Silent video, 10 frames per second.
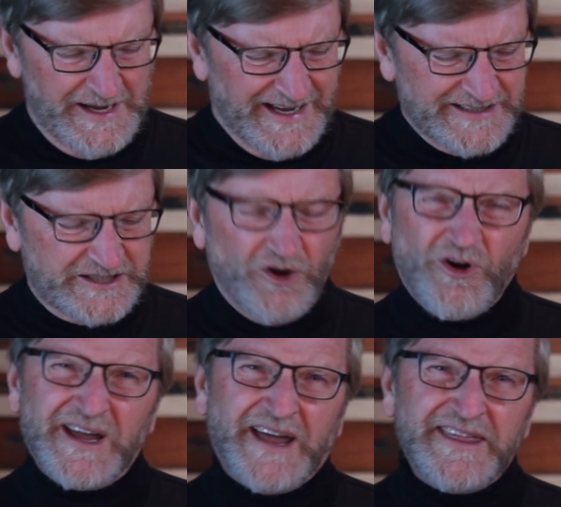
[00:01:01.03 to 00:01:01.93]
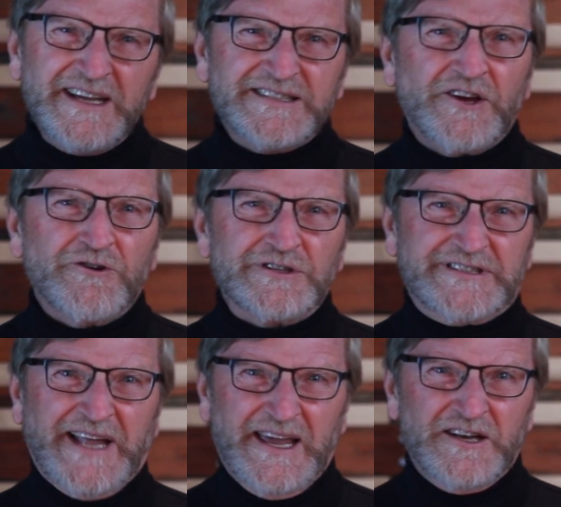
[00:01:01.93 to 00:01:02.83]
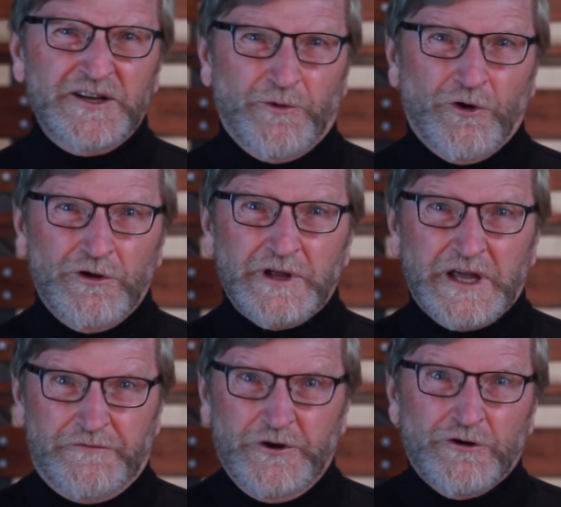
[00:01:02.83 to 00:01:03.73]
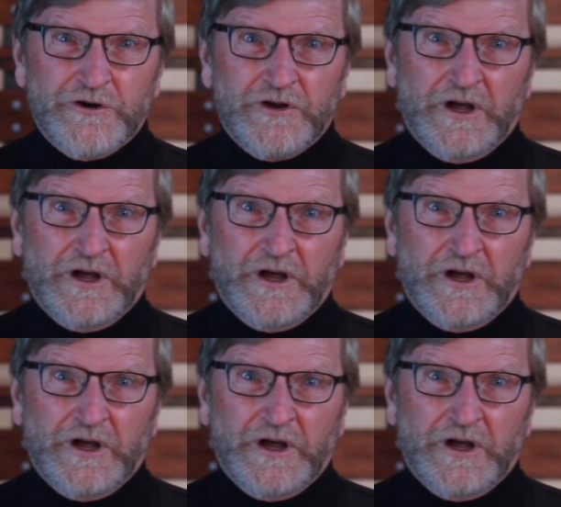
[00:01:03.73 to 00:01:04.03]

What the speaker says: And so I think it's understandable if you're in